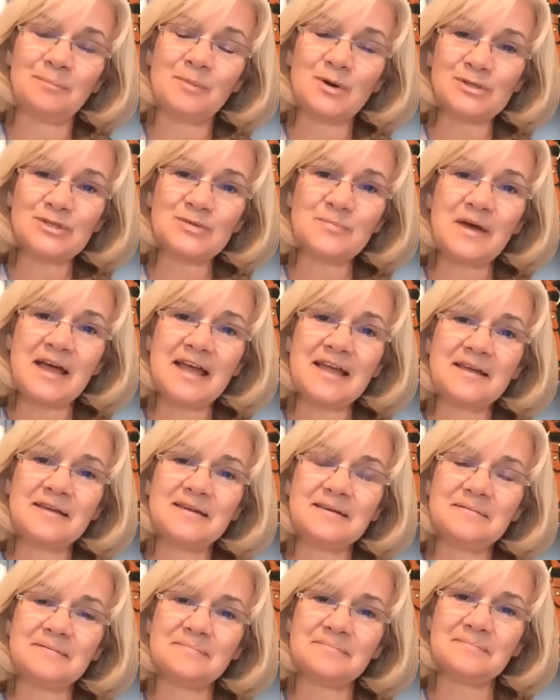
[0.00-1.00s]
Most of
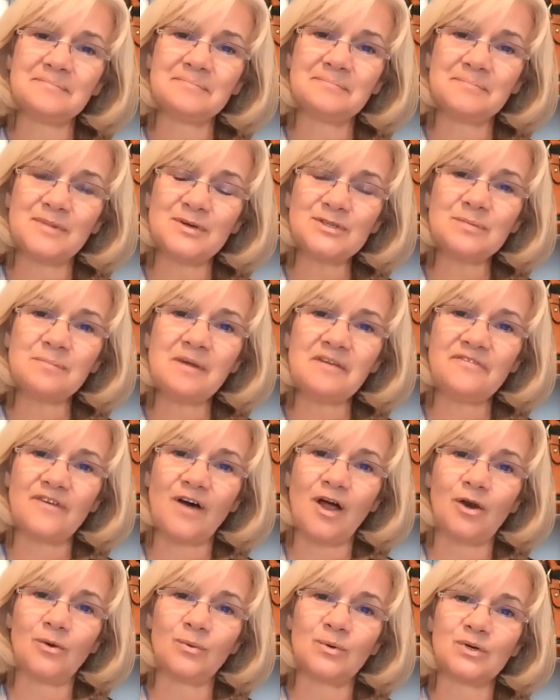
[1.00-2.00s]
my, most of my
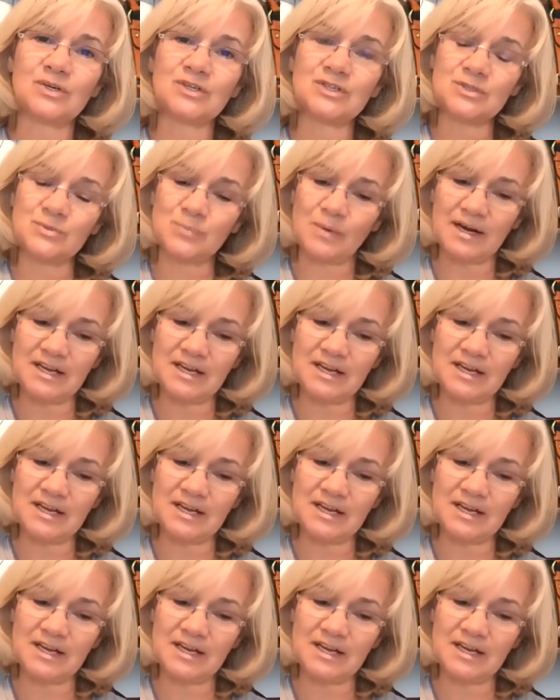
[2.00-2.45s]
followers,